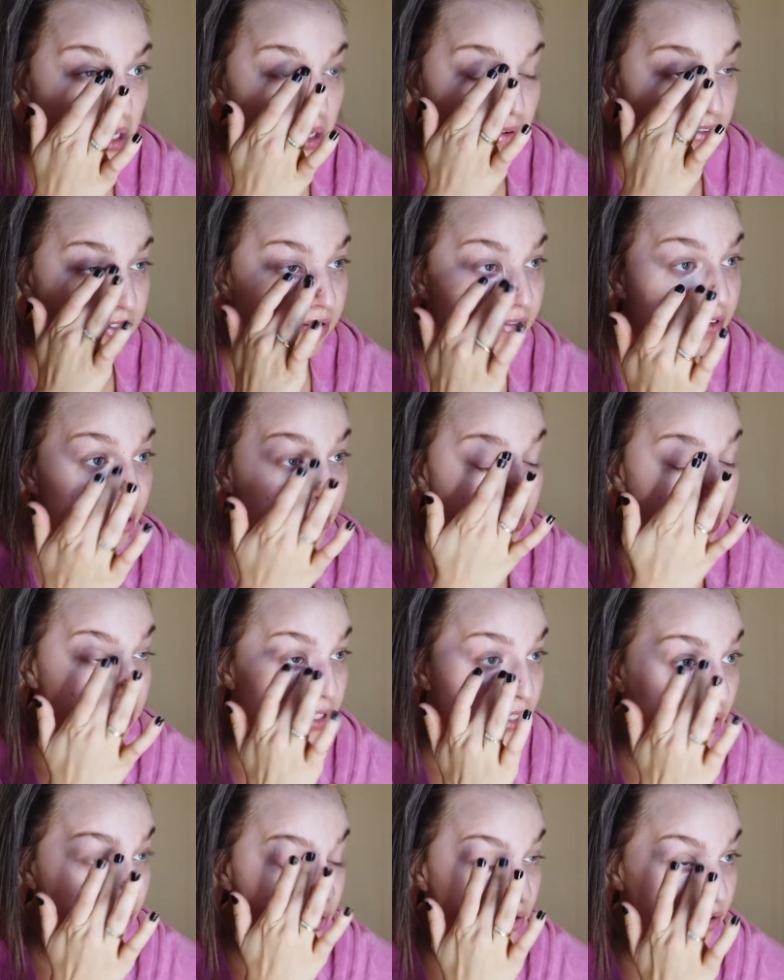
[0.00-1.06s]
That was a few
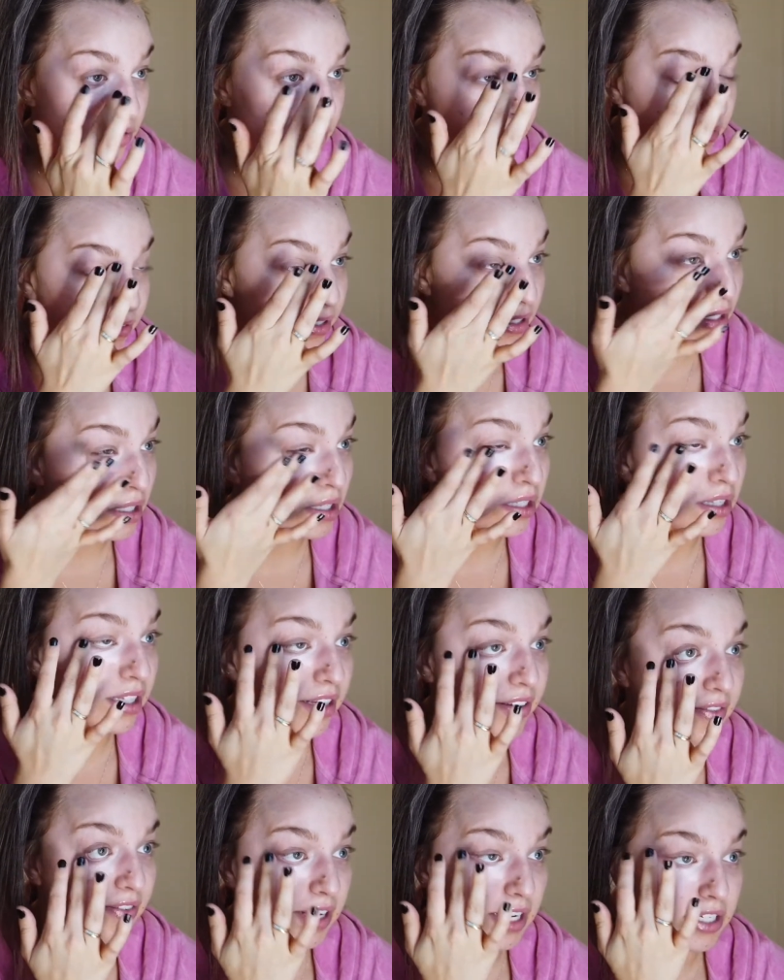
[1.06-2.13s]
months ago though, so I feel like the
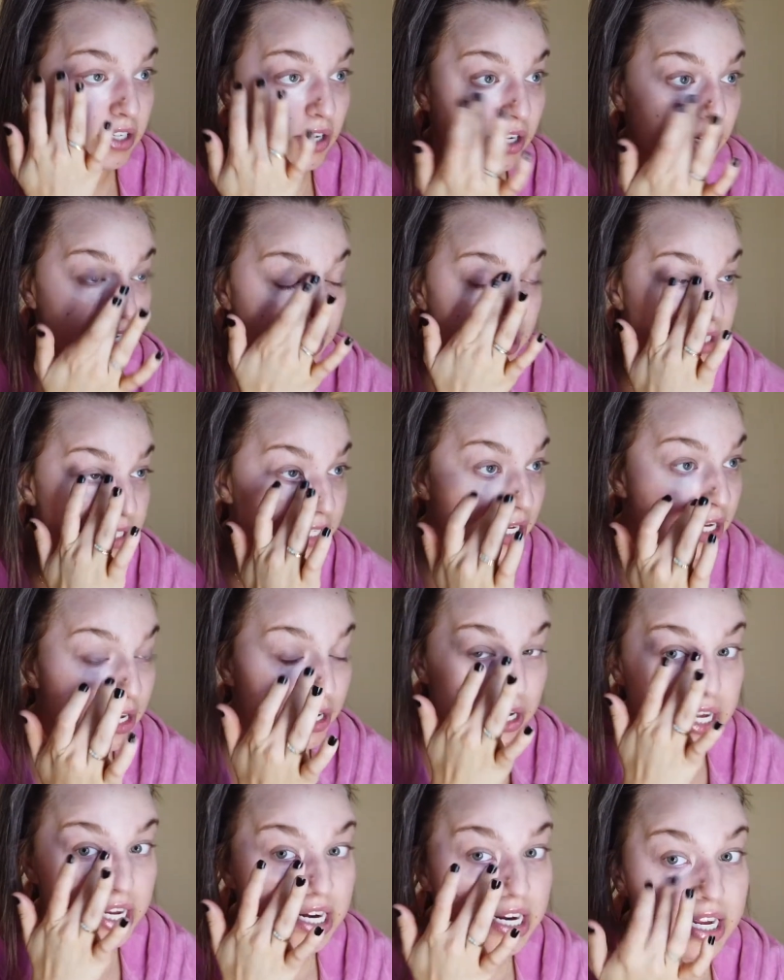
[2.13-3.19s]
effects aren't as
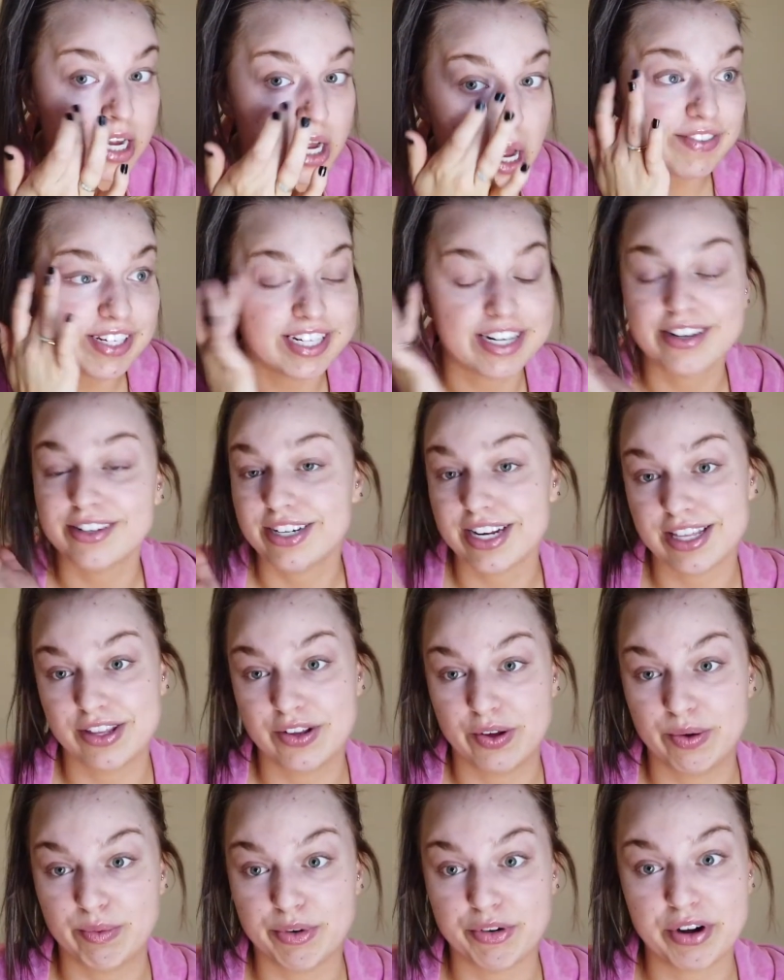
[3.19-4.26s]
good. 15 out of 10
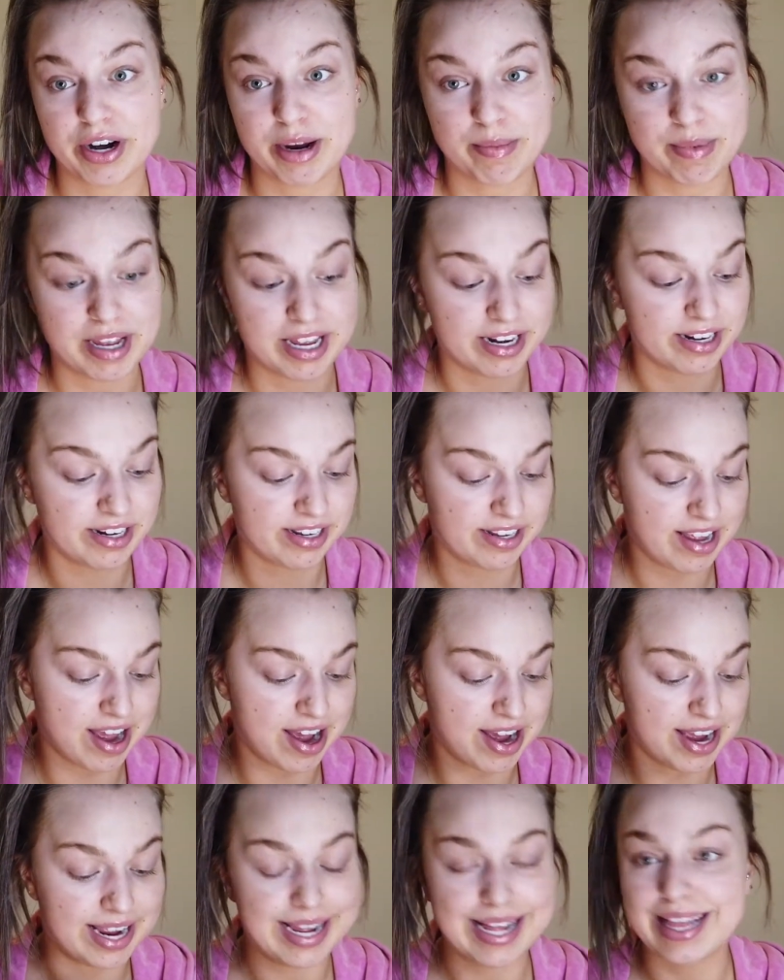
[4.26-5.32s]
though, I would recommend.
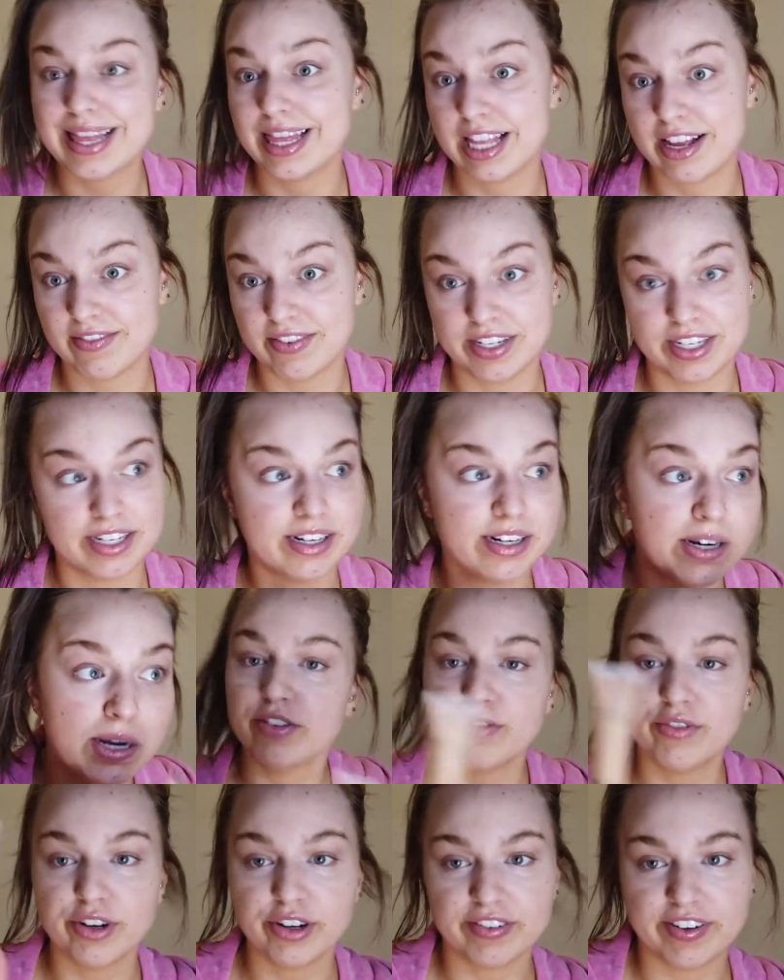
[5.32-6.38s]
I love it.
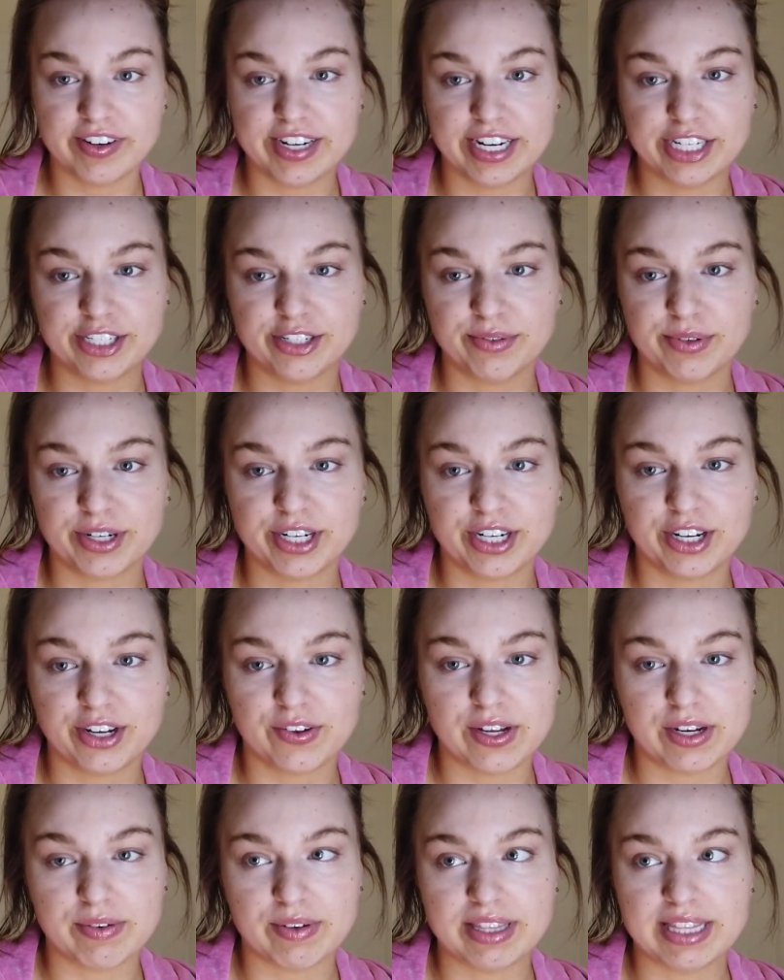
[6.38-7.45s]
For foundation, we're gonna go
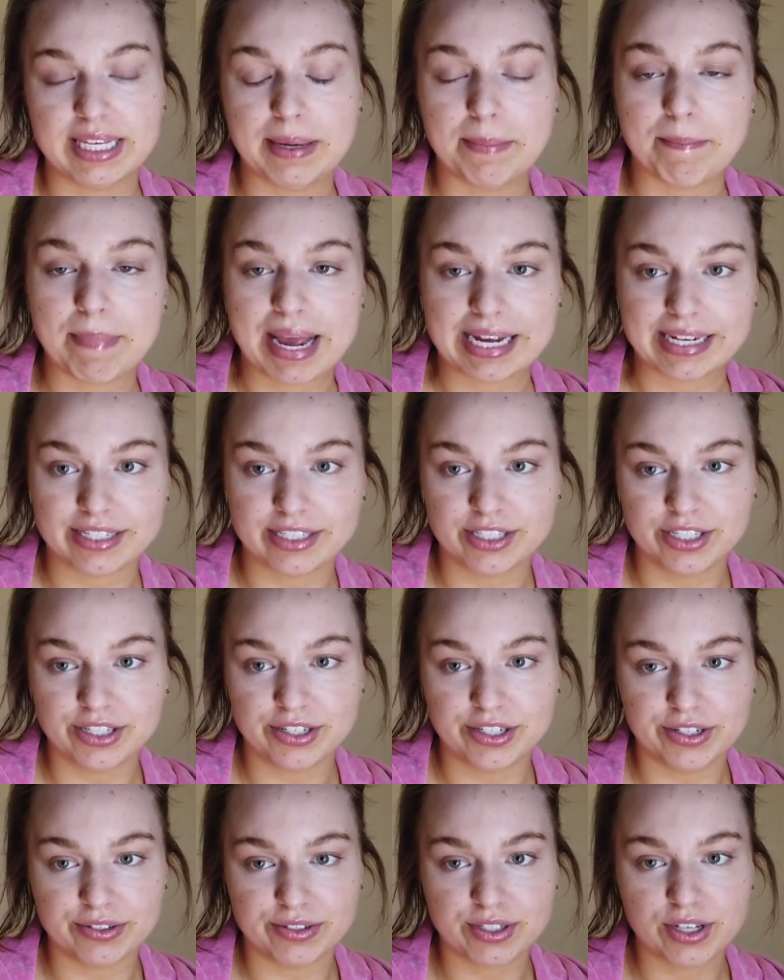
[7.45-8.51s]
in with the MAC
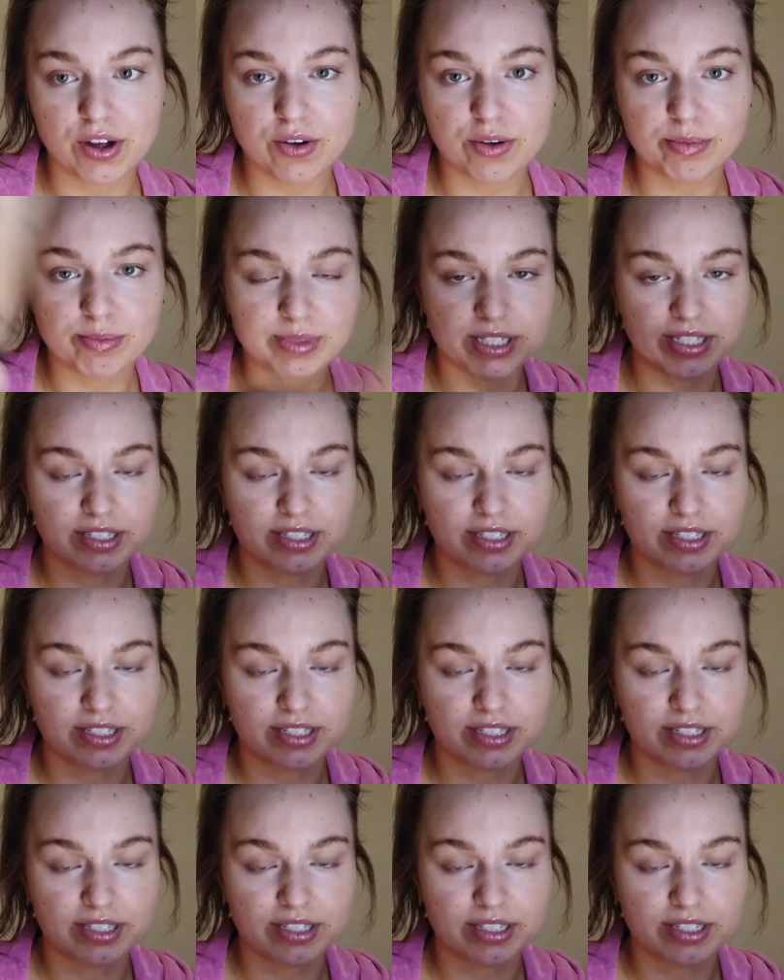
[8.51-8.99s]
Studio Sculpt.